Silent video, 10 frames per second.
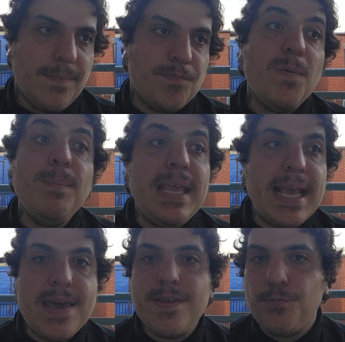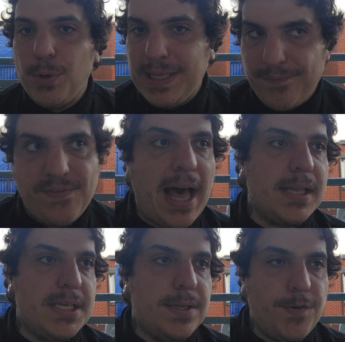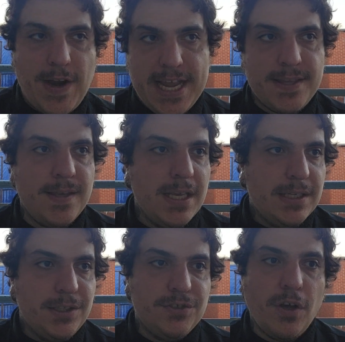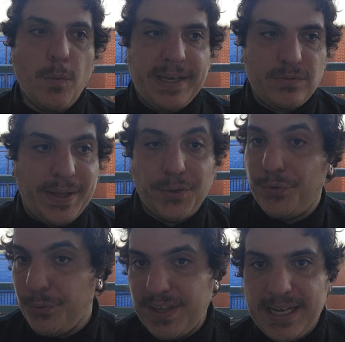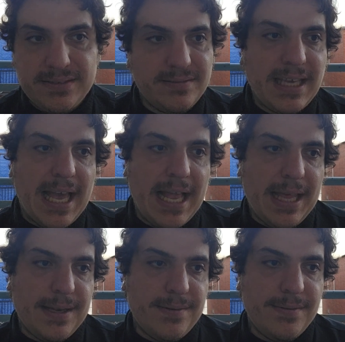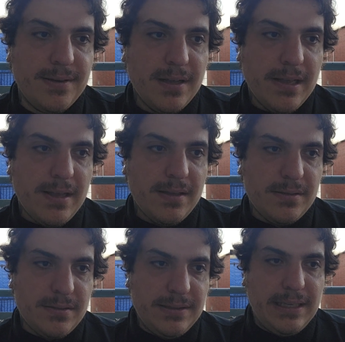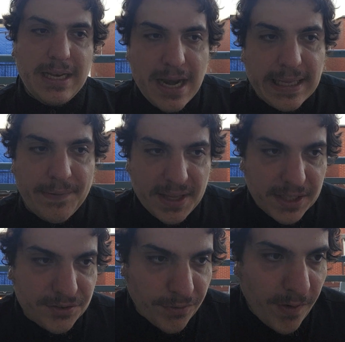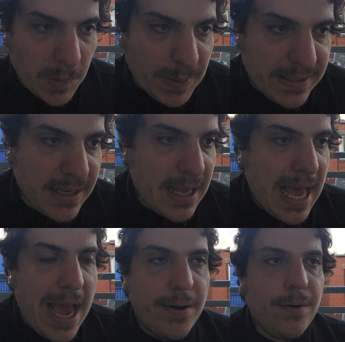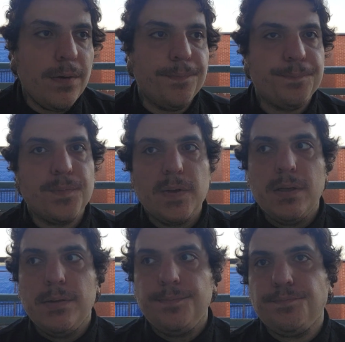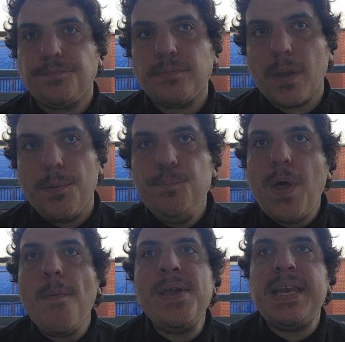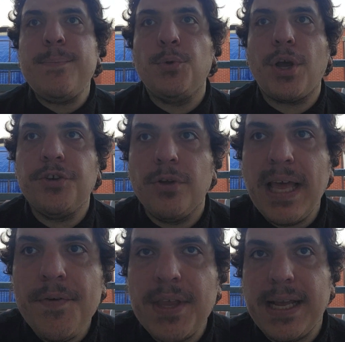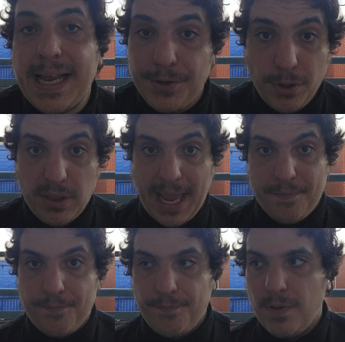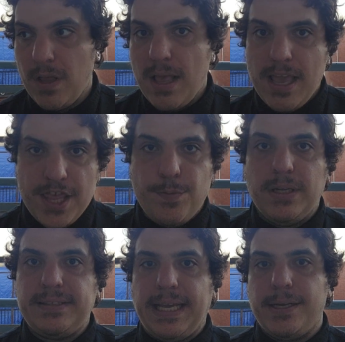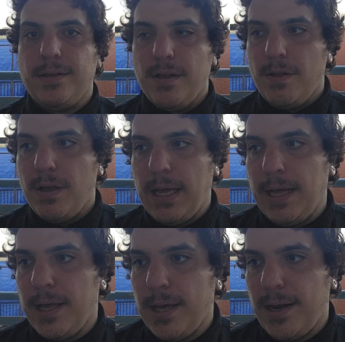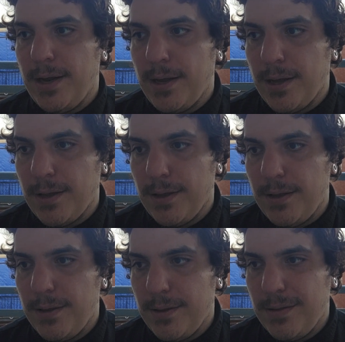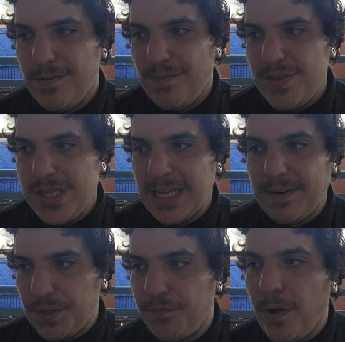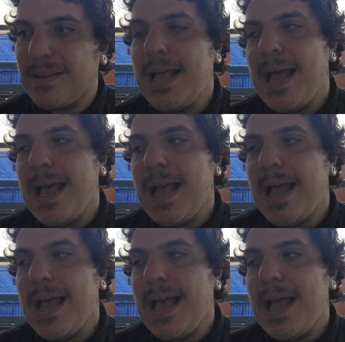To me, isn't really valid, right? There's always way to do things, and not everything is your fault. But I don't know. Not being able to control everything in your life is one thing. Not having your fault.